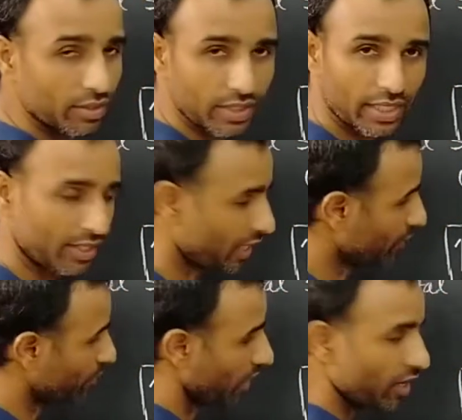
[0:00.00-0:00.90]
then they have
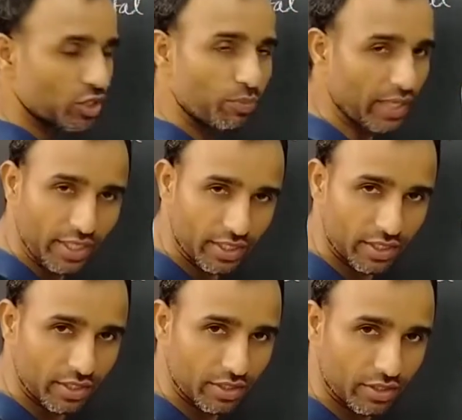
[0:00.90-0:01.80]
parallel spin.
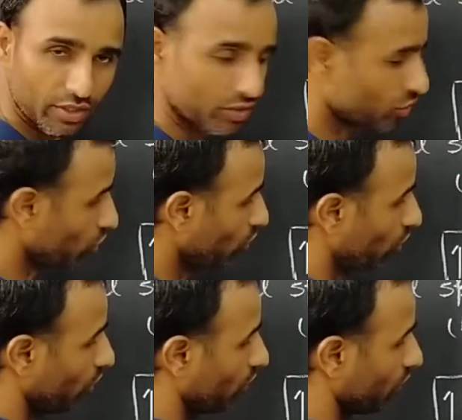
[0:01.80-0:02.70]
So
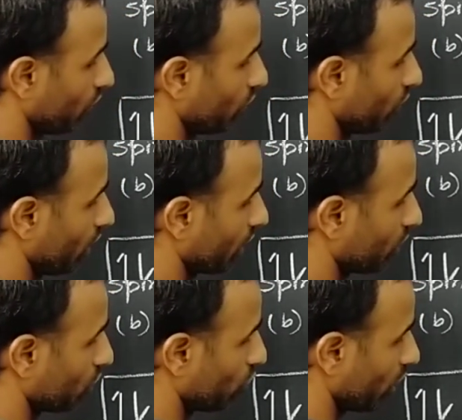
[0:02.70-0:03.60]
their
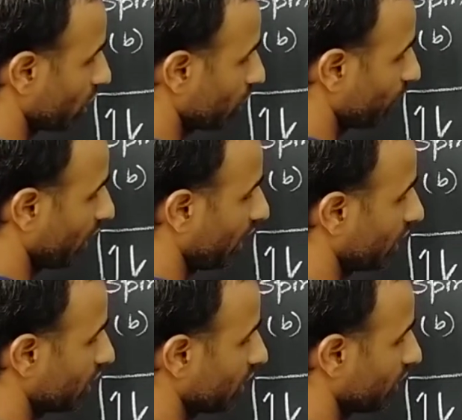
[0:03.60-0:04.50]
total spin
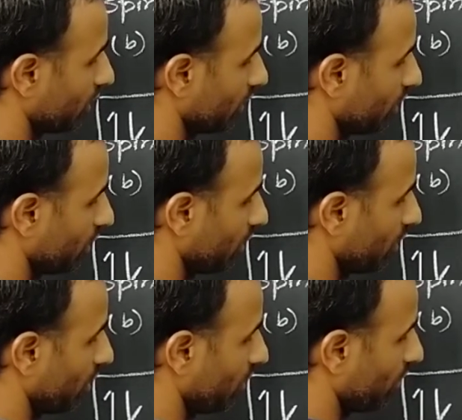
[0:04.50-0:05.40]
is
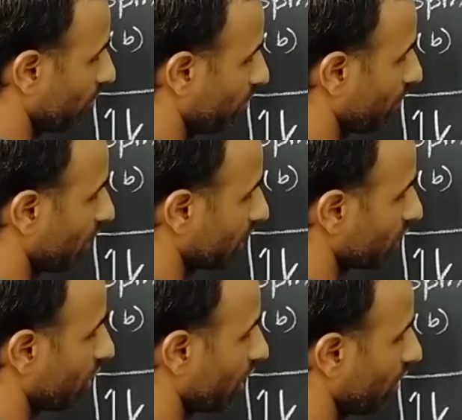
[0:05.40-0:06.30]
plus
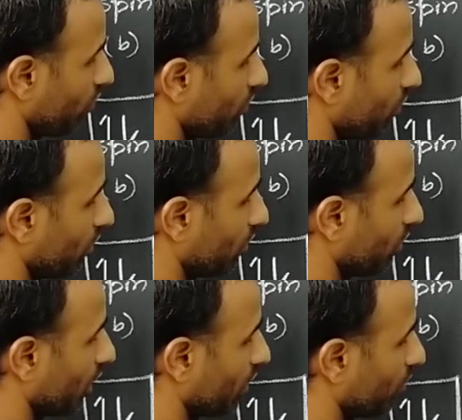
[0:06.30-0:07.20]
half
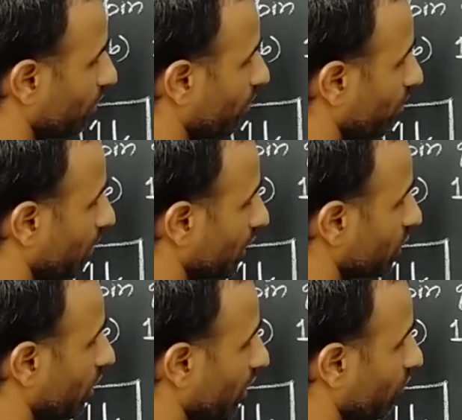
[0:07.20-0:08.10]
and plus
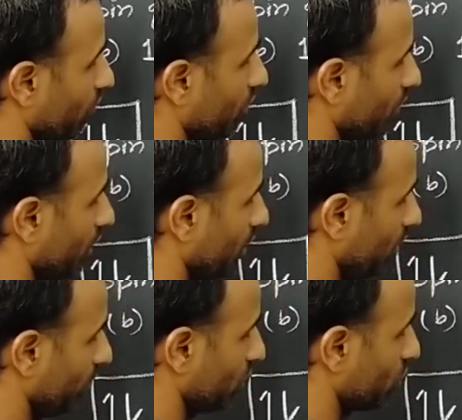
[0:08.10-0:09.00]
half.
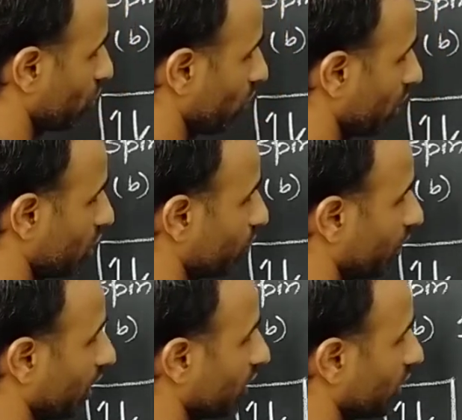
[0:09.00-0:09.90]
This total
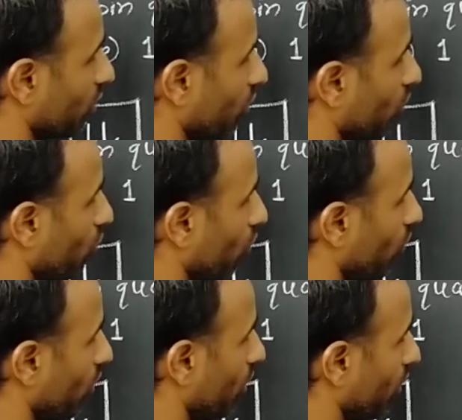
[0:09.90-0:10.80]
spin is equal to
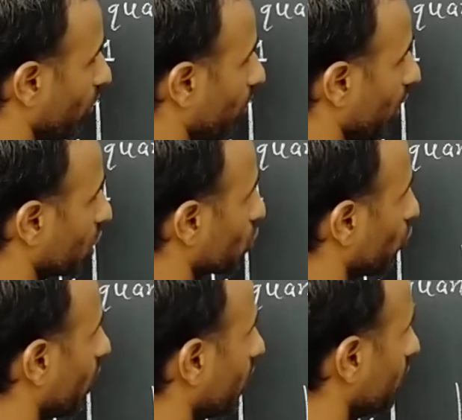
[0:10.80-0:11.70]
plus
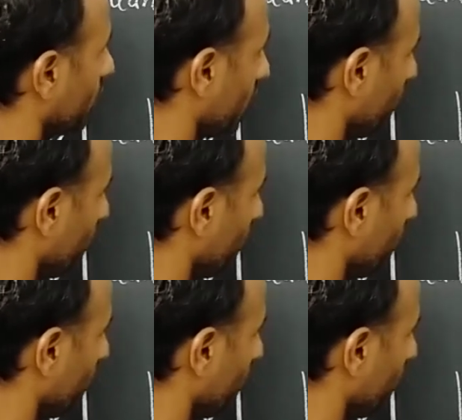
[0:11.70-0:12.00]
1. That